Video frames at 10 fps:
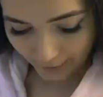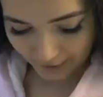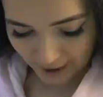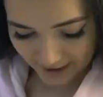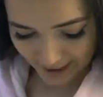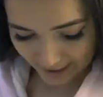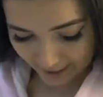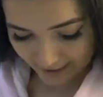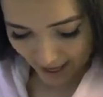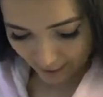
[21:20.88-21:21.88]
I think she's getting her
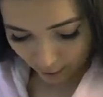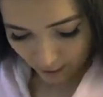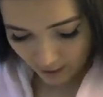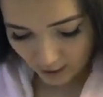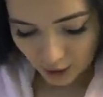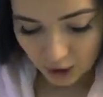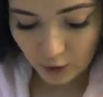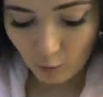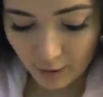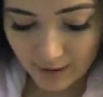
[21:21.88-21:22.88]
tail. She
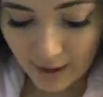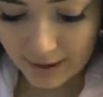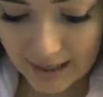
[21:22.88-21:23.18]
wants her